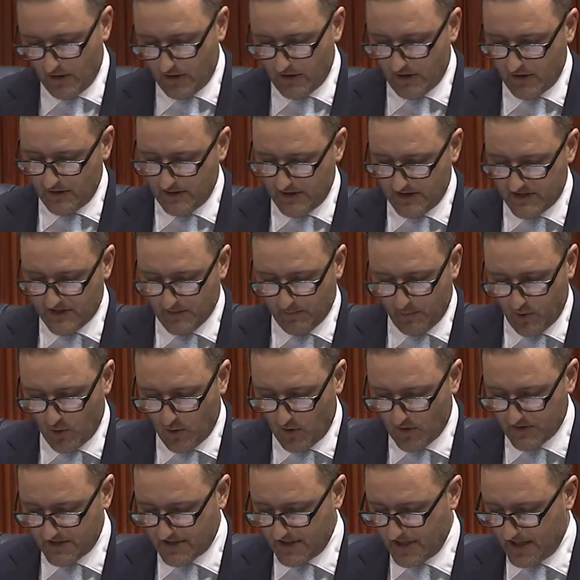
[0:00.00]
not only
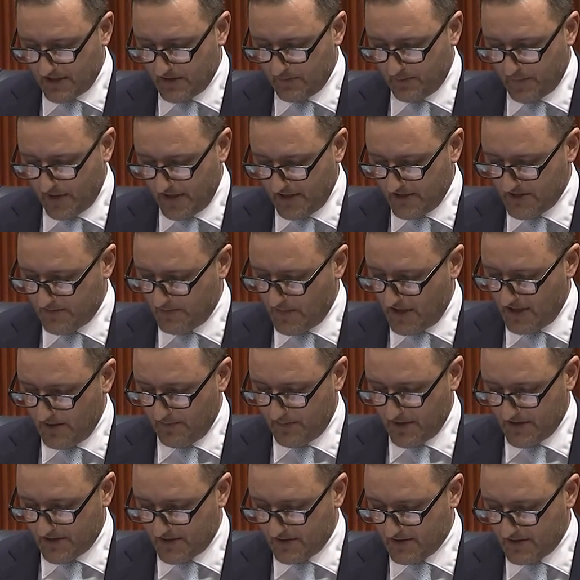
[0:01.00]
supports and underpins
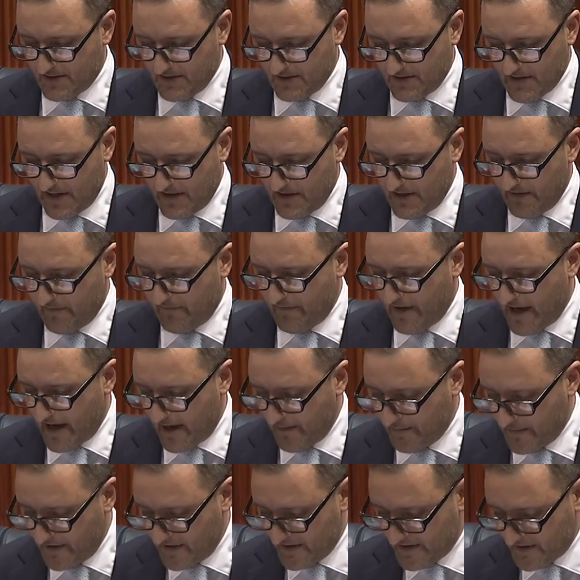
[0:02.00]
many businesses and their
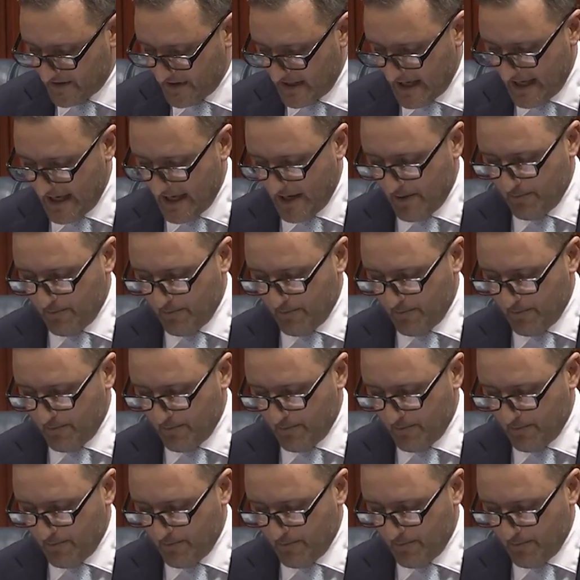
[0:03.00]
families,